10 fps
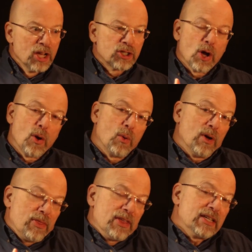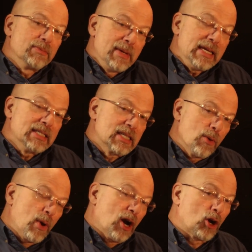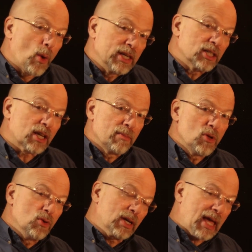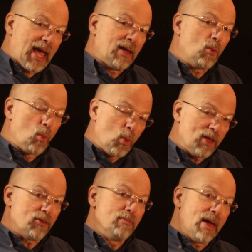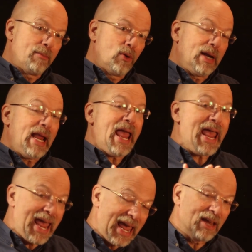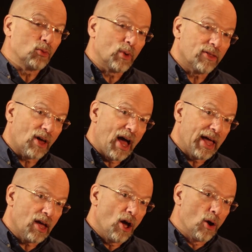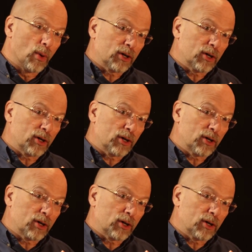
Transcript: So this means that we are going to communicate with memory and with I.O.